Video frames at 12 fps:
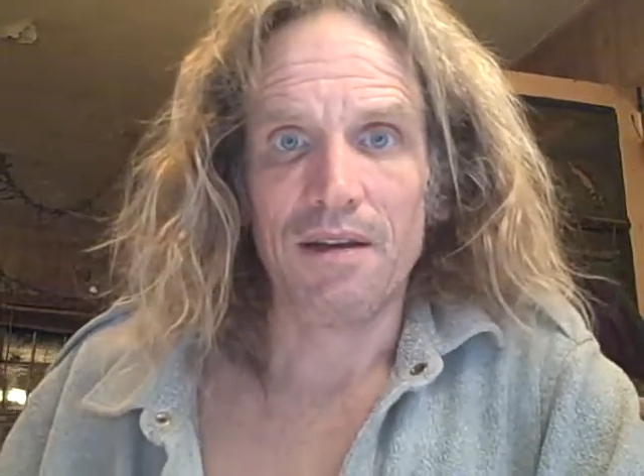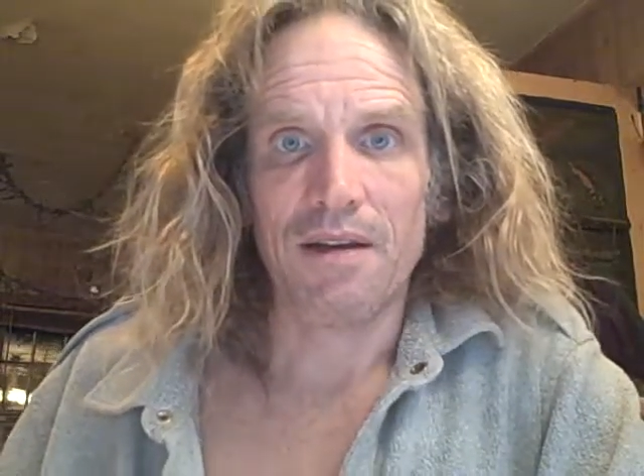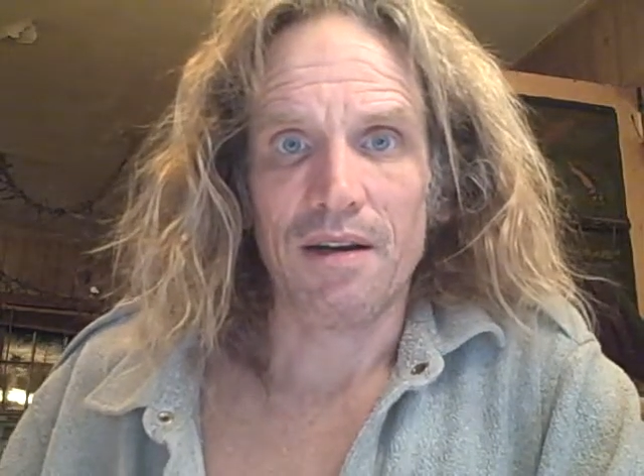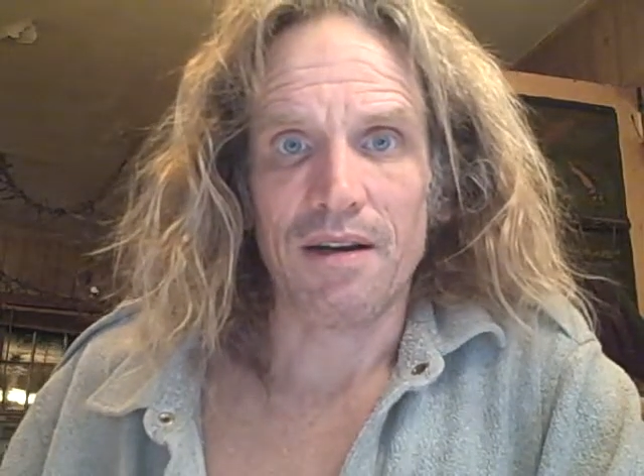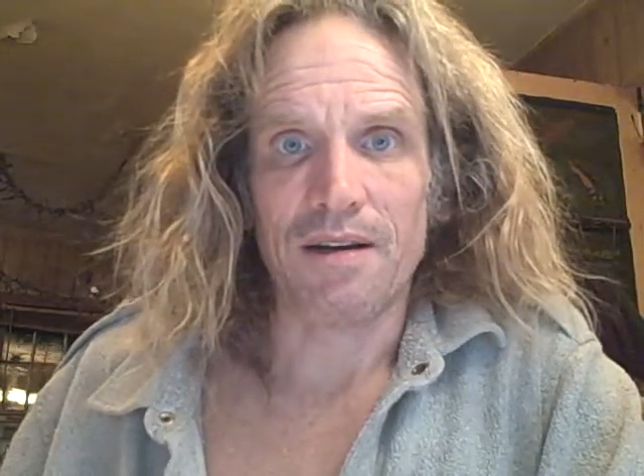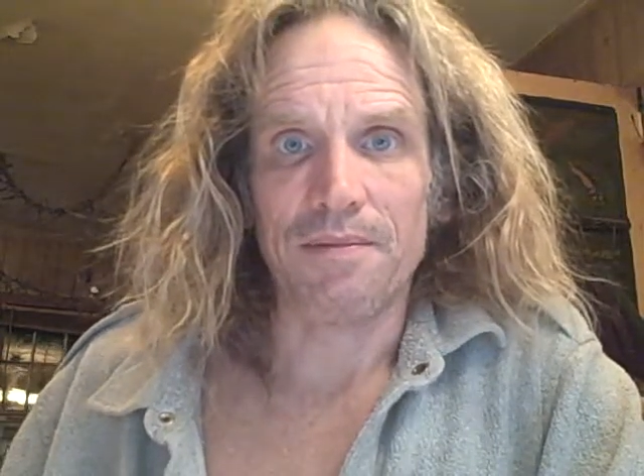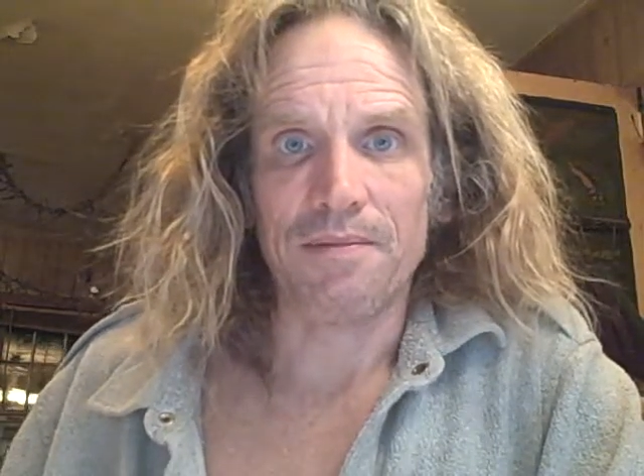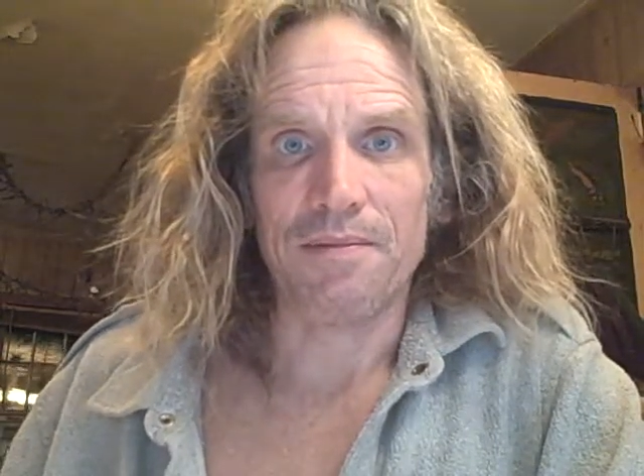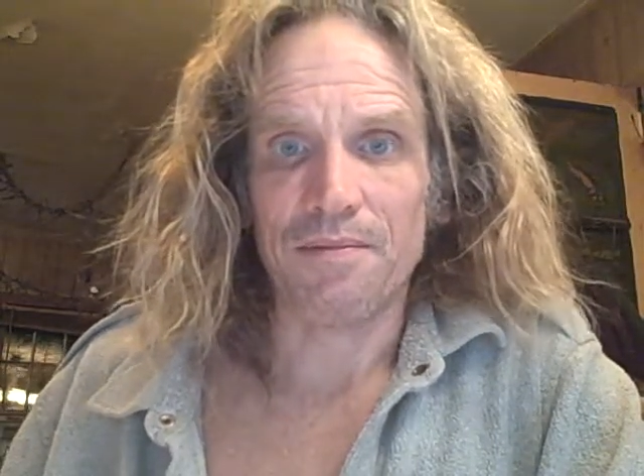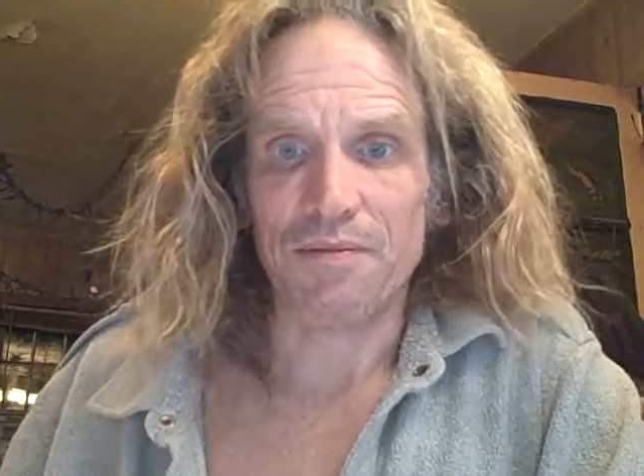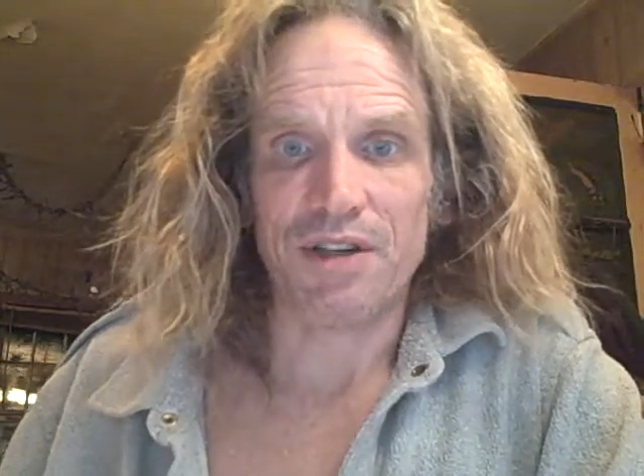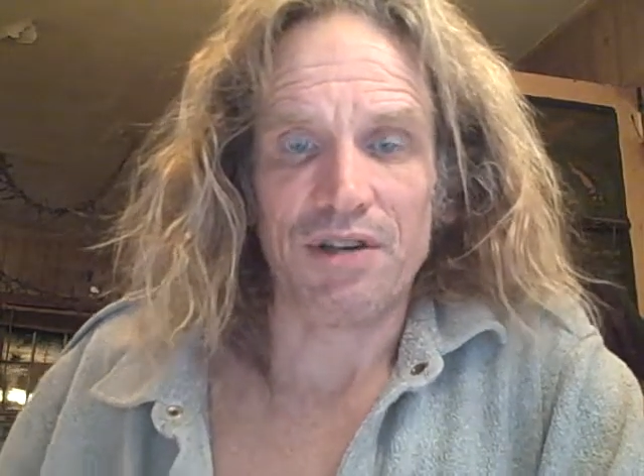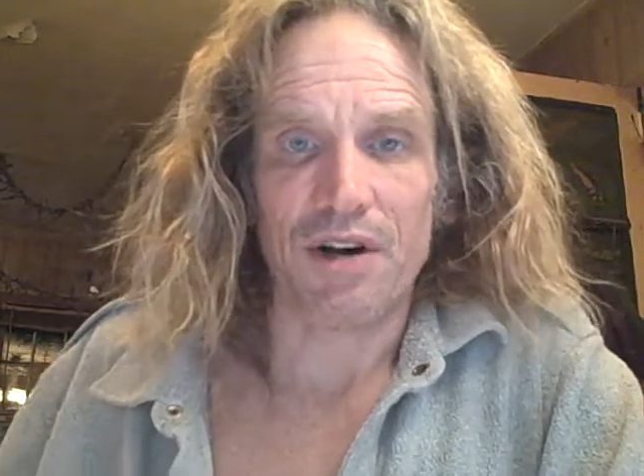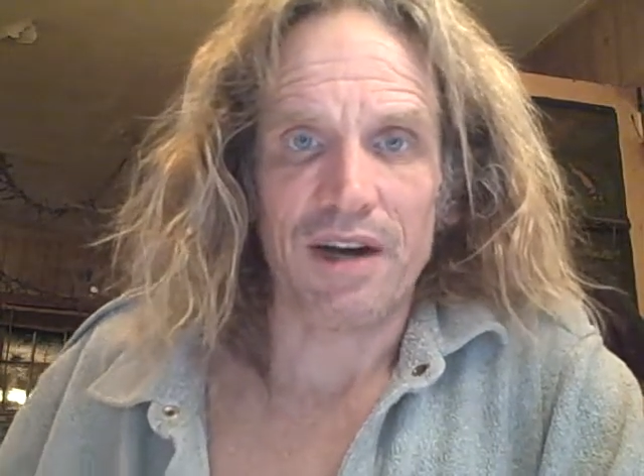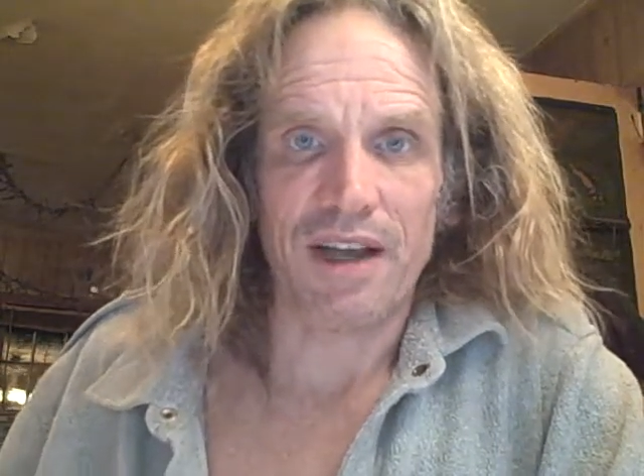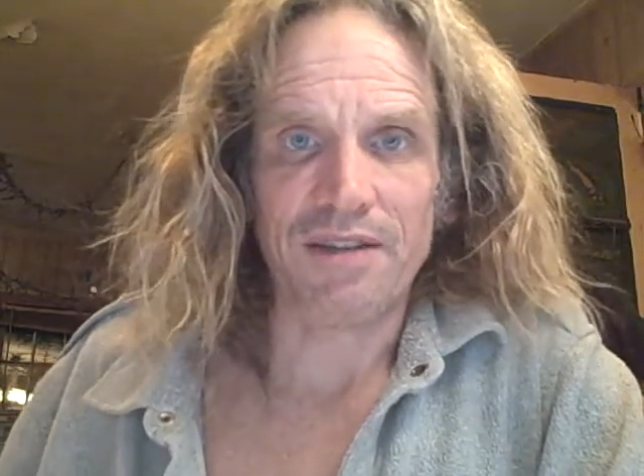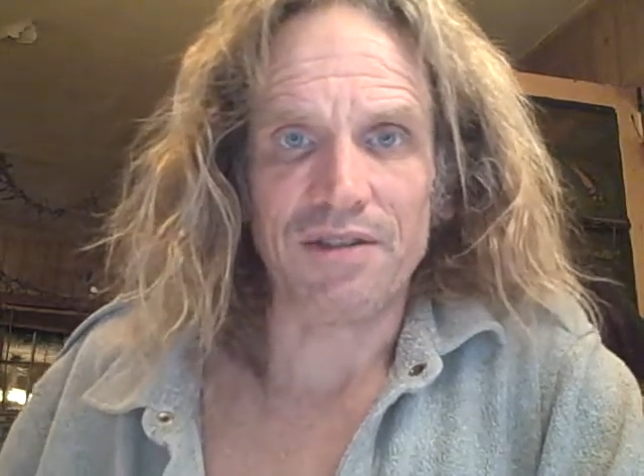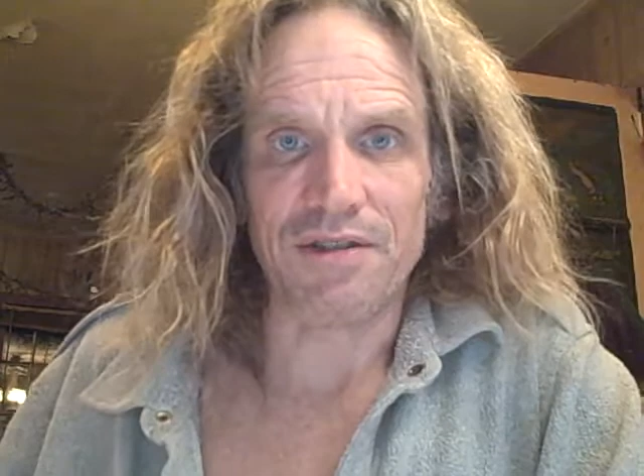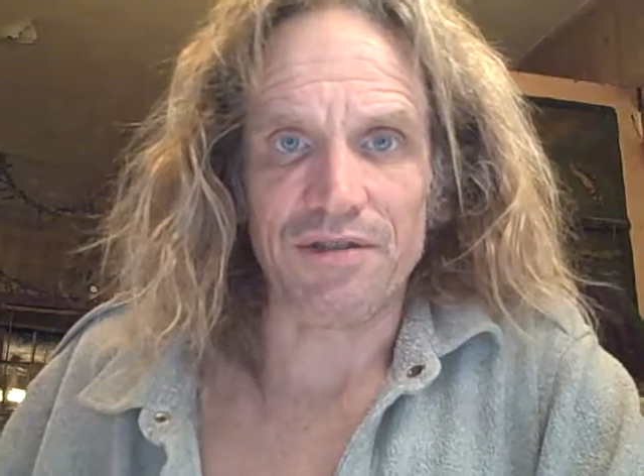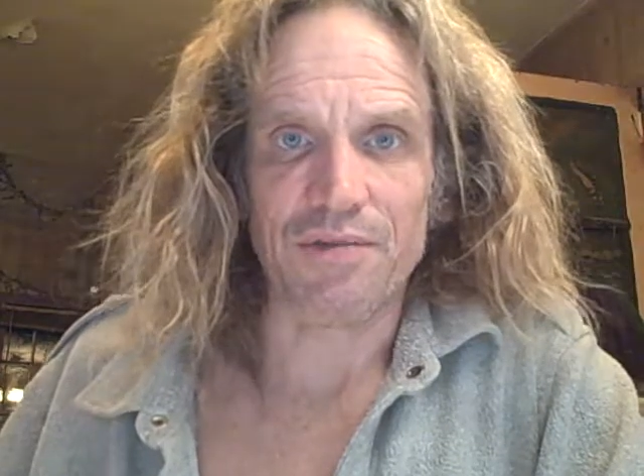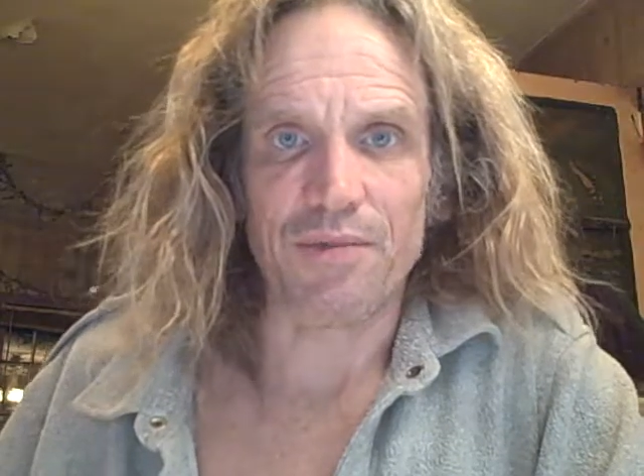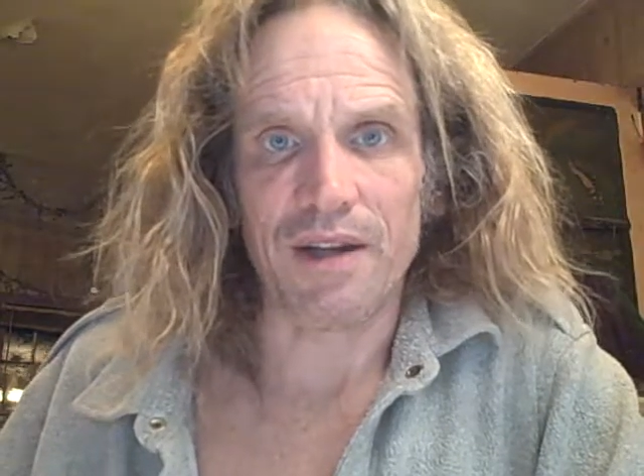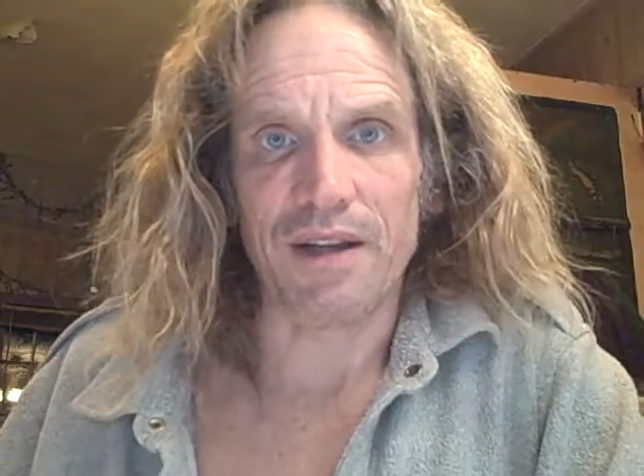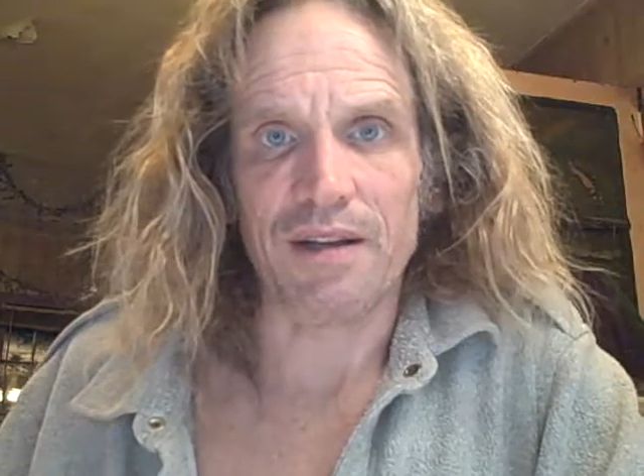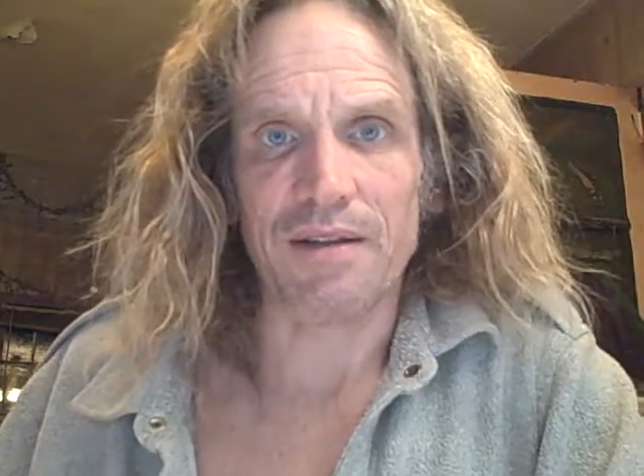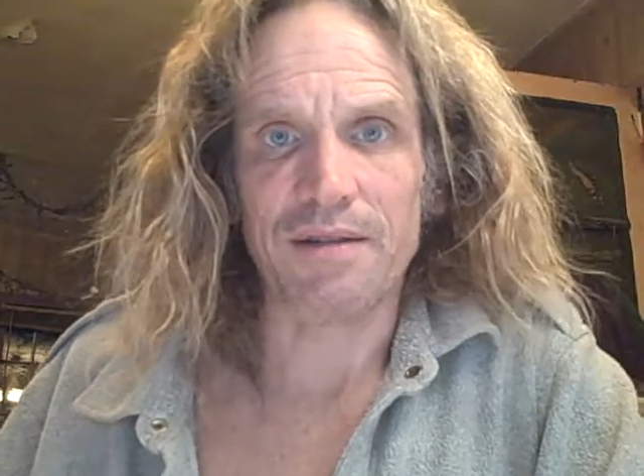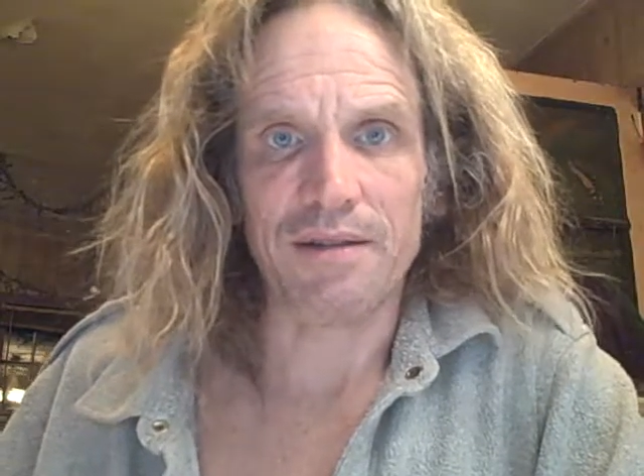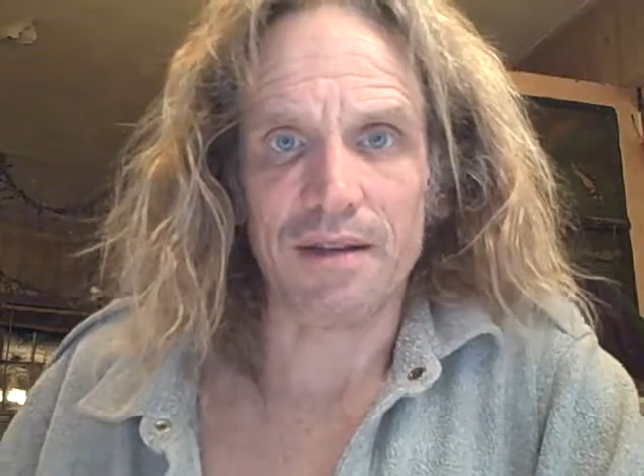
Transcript: Retardation is winning.